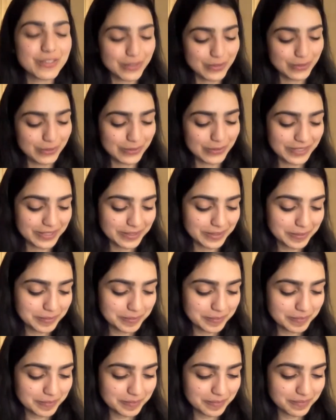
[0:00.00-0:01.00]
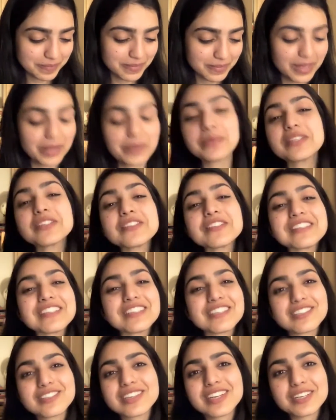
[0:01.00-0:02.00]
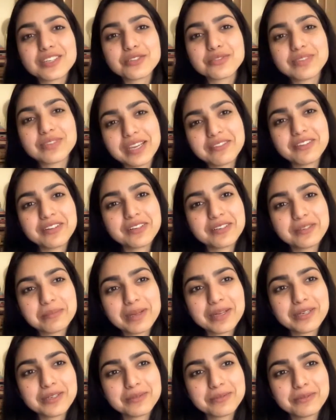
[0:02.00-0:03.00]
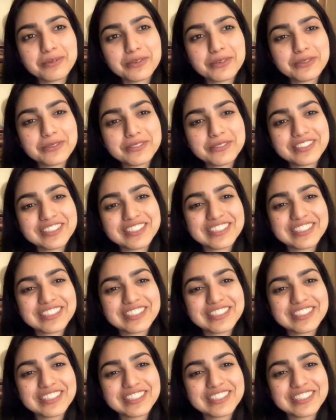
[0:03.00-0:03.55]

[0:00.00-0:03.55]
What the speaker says: Cool. Now we just need to get to 500 by tomorrow.